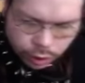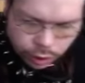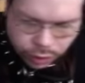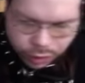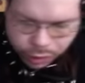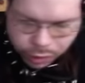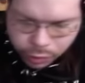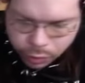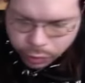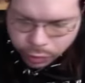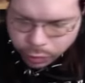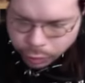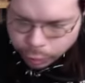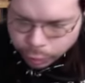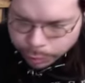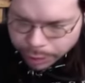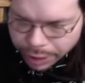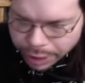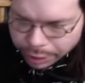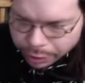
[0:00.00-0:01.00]
This
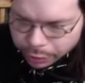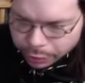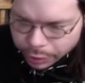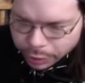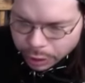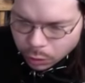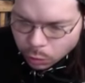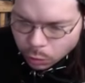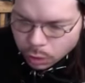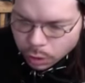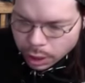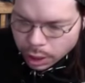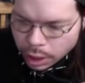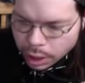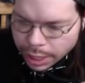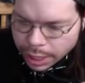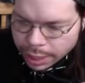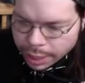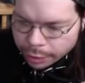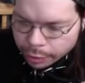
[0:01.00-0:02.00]
goes back to that
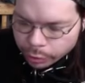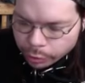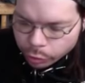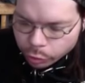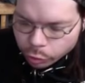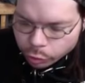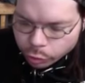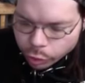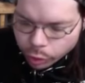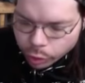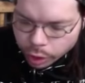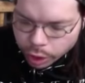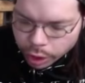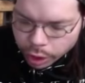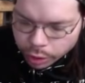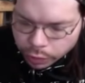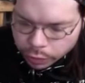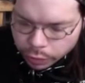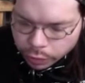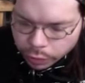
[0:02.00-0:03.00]
assholes ruin
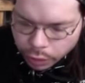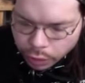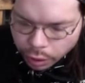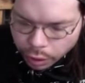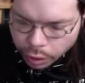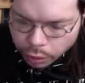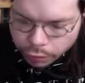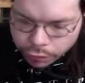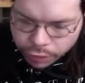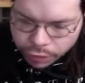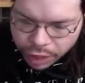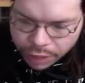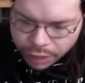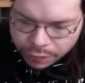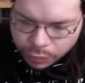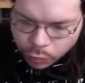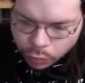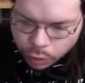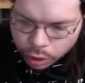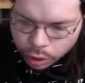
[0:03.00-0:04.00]
it for
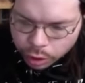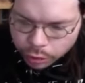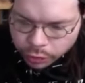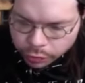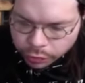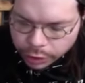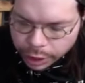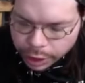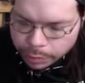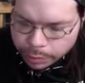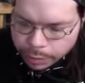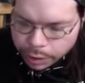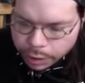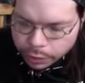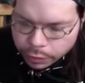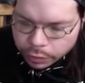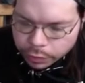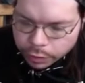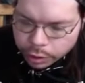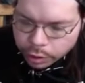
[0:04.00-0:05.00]
everyone statement.
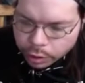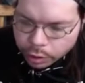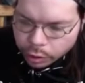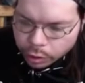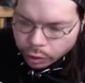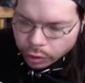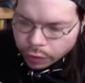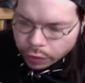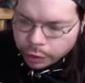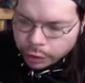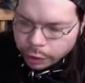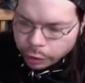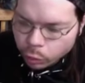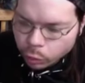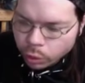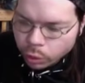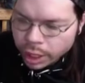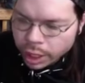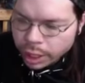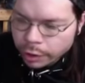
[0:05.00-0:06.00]
You know, it only takes
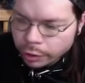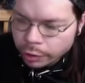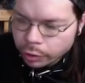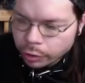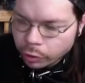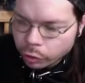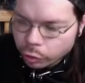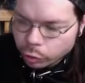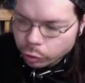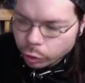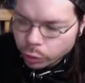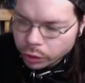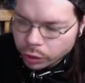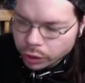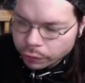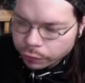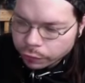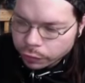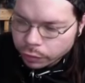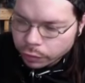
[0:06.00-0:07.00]
one asshole to ruin
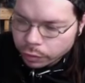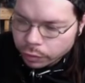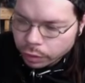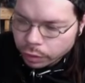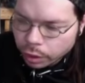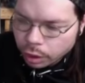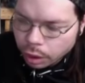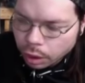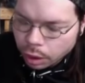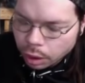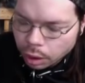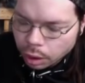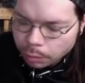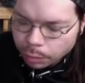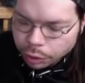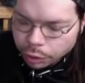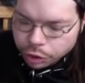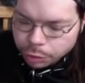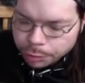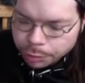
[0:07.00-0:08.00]
it for a
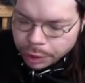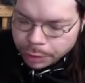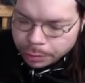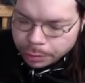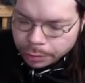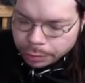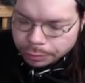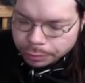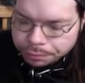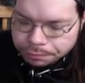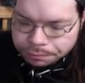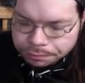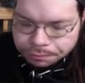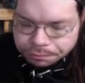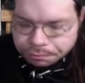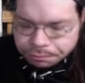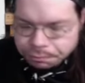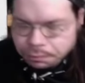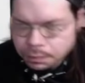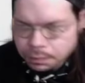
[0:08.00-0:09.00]
bunch of people,
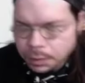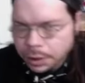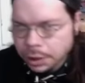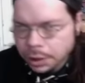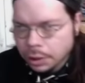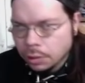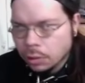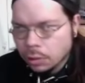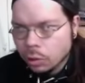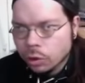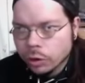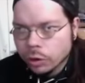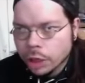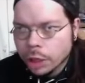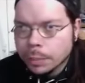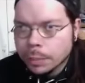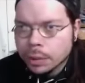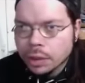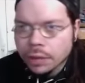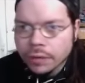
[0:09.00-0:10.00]
you know, or a
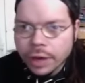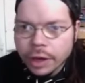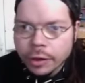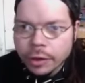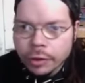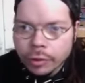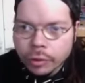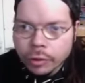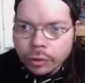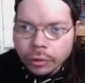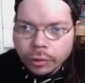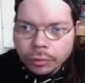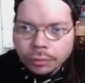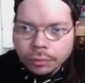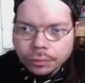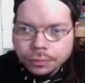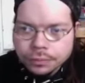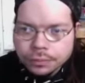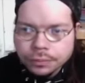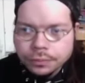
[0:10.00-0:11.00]
couple of
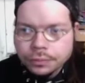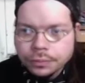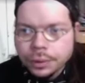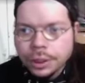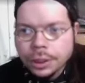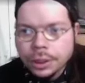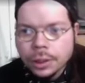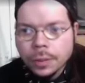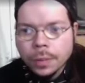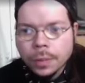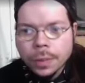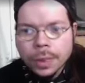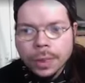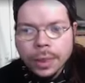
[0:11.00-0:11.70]
assholes, you know.